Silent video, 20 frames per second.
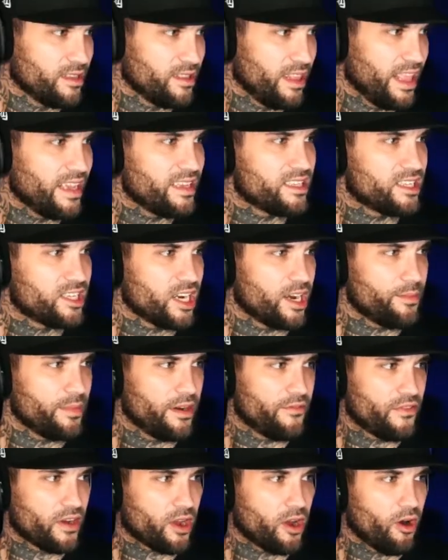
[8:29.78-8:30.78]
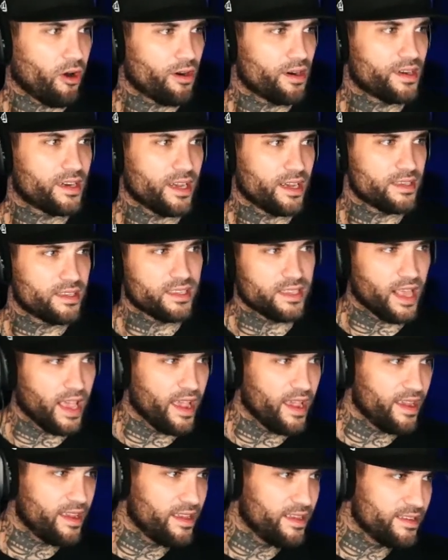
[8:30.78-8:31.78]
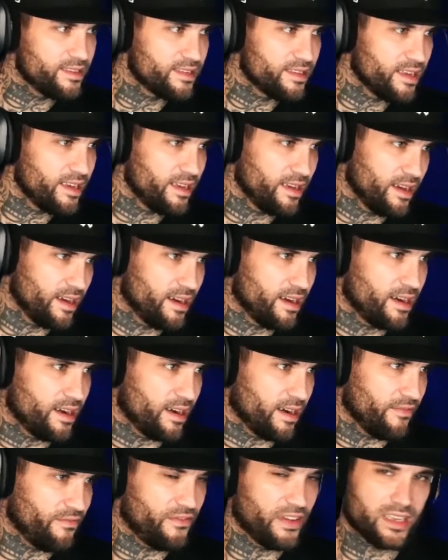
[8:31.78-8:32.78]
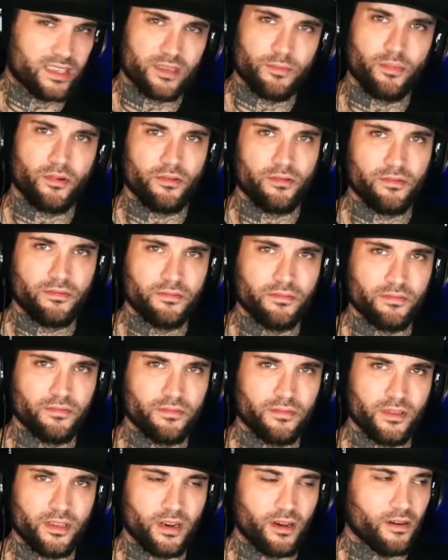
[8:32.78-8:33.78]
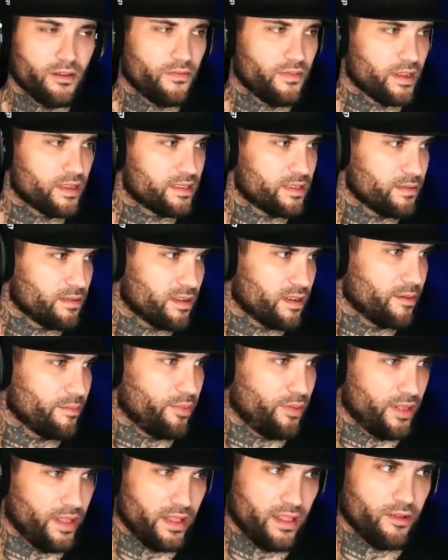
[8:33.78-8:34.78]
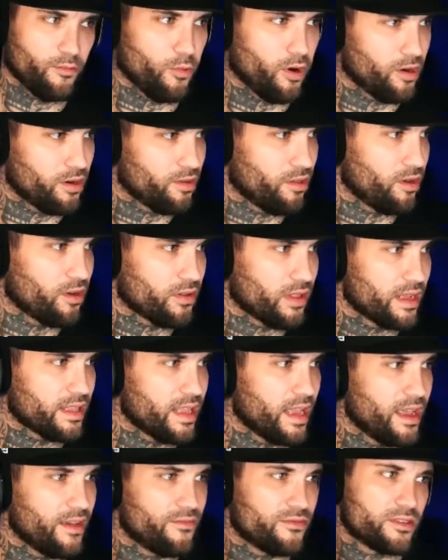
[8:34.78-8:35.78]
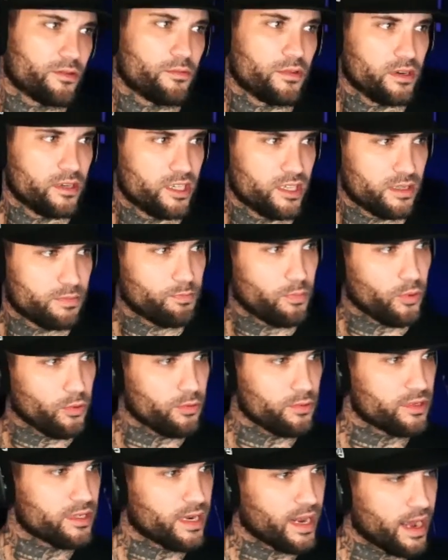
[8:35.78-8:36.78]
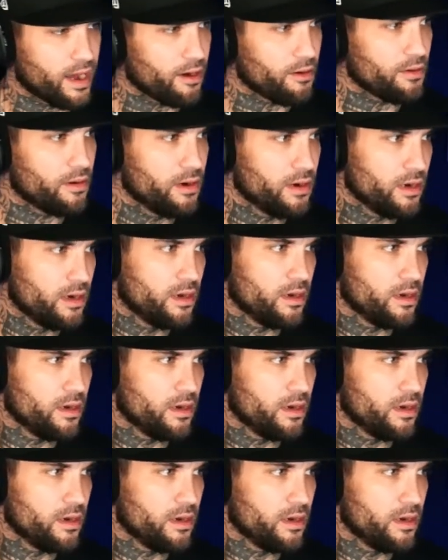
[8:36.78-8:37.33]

Ladies and gentlemen, if a car does that, is it uh, fixable? You know, if it's completely waterlogged like that, if someone just pulls it out